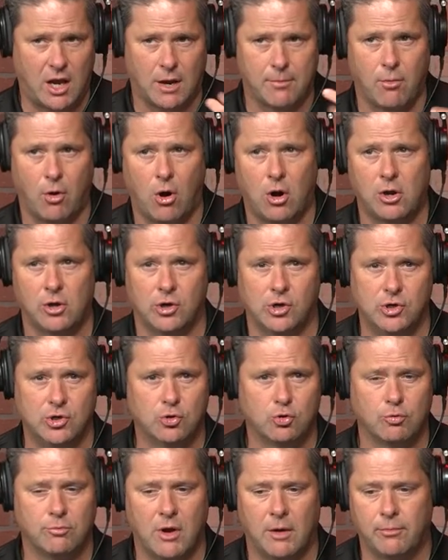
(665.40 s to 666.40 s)
Camarda, who
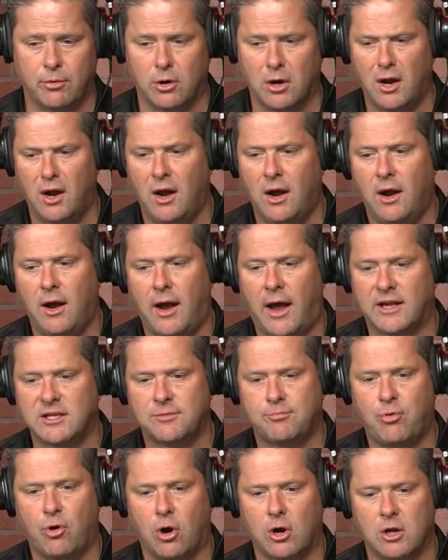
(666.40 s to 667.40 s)
you remember as
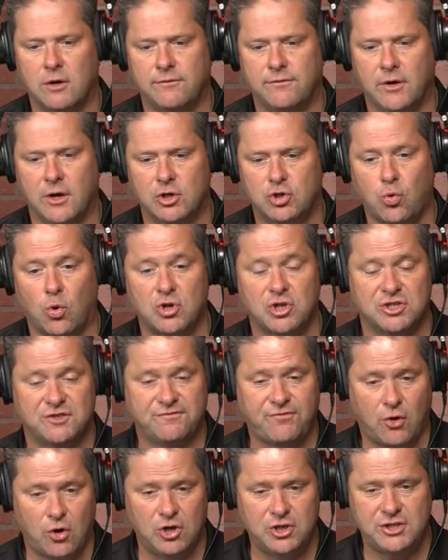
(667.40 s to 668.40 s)
a part of Georgia's
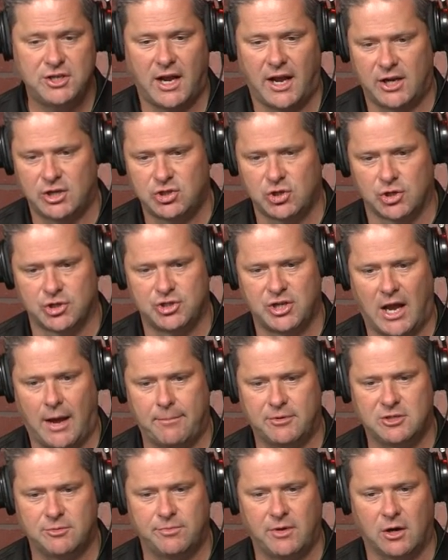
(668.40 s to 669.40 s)
first national
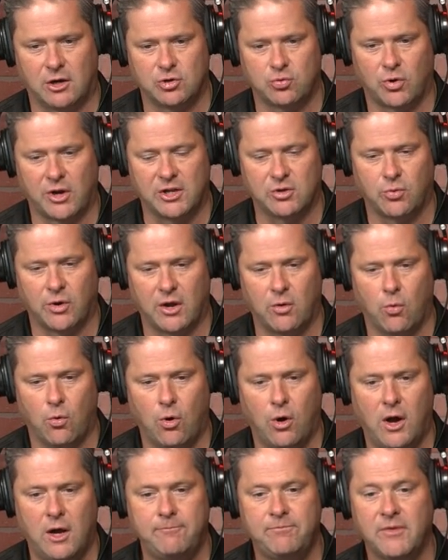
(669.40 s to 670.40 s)
championship there in
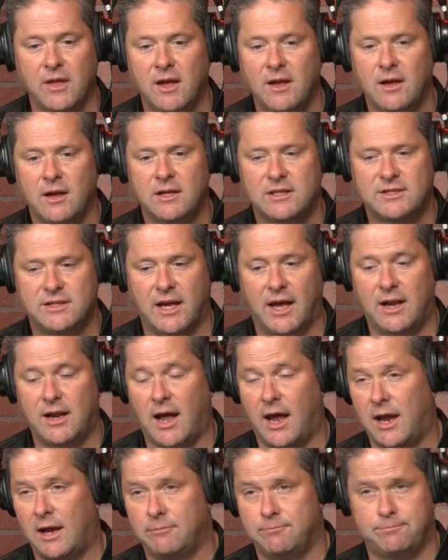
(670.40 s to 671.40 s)
2021, said
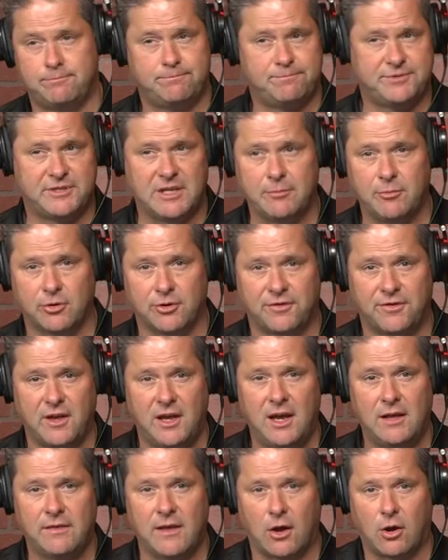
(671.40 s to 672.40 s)
a similar
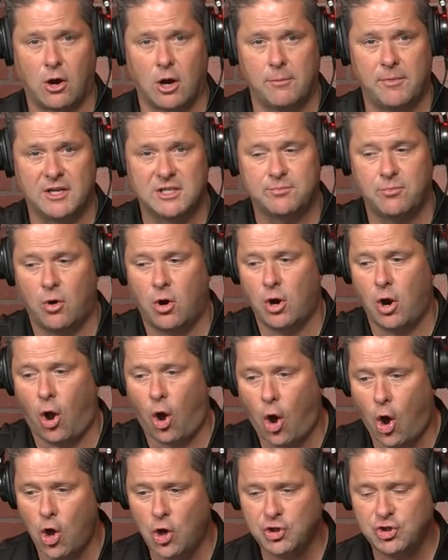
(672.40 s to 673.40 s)
thing, that Kirby Smart
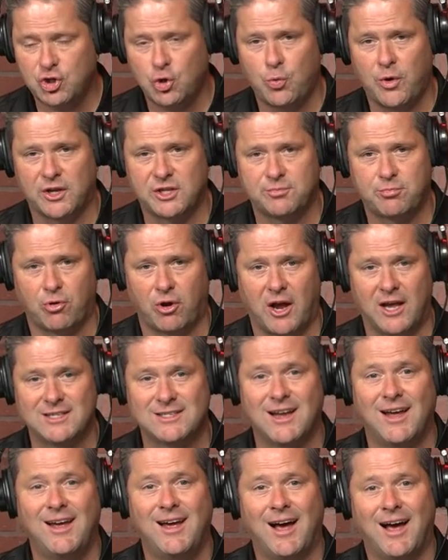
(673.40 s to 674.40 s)
also expressed
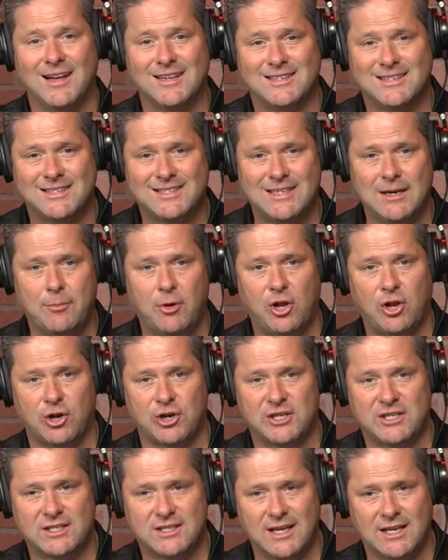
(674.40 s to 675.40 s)
a similar
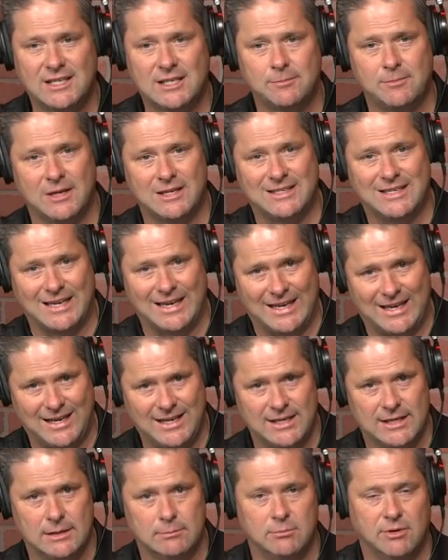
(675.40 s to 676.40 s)
sentiment to
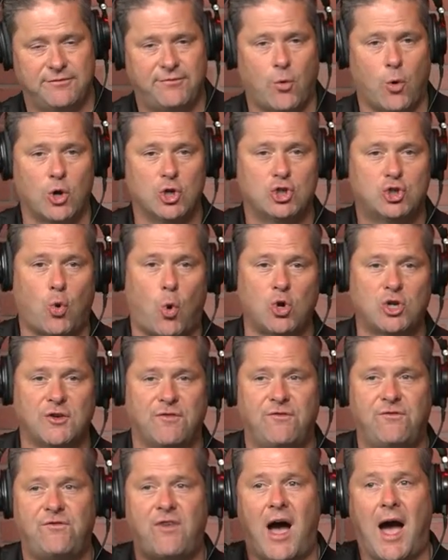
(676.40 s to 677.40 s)
him before Georgia
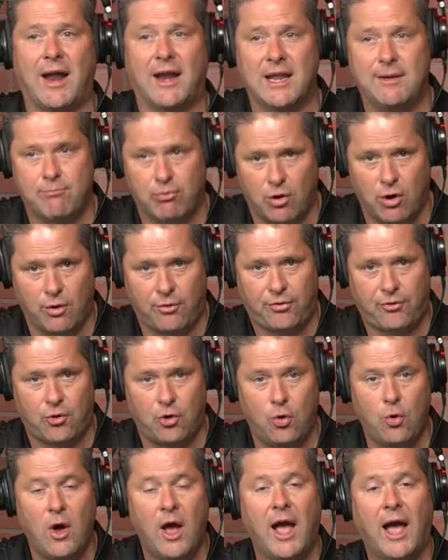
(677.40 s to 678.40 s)
finally broke
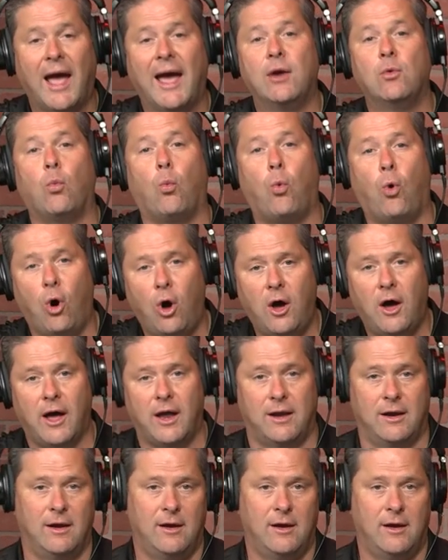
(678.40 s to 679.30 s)
through and won